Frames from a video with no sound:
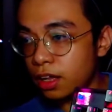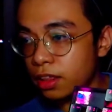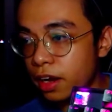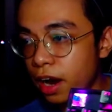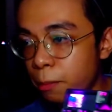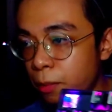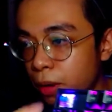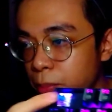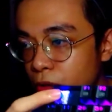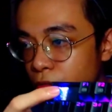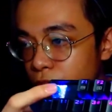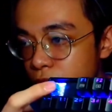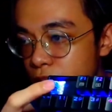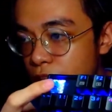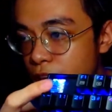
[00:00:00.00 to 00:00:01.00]
There I popped off
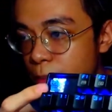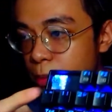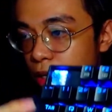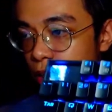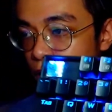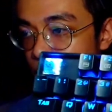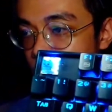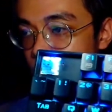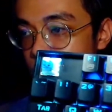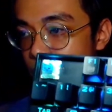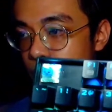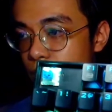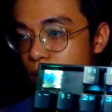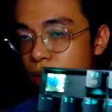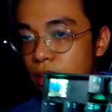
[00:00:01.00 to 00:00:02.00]
the escape key.
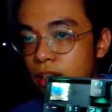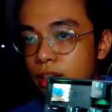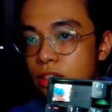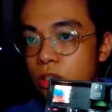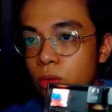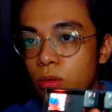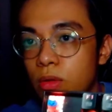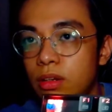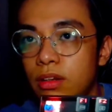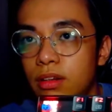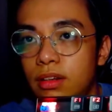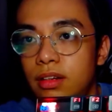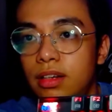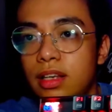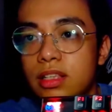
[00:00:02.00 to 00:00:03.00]
So
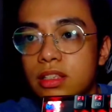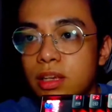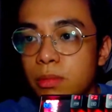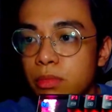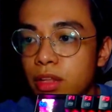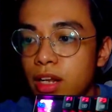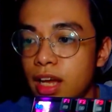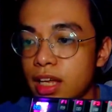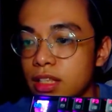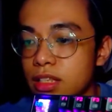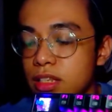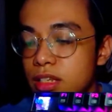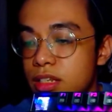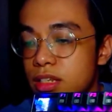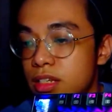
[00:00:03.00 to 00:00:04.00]
let's dim the
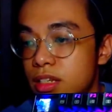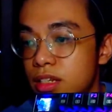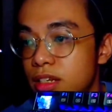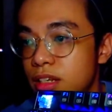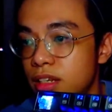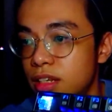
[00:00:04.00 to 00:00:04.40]
lights.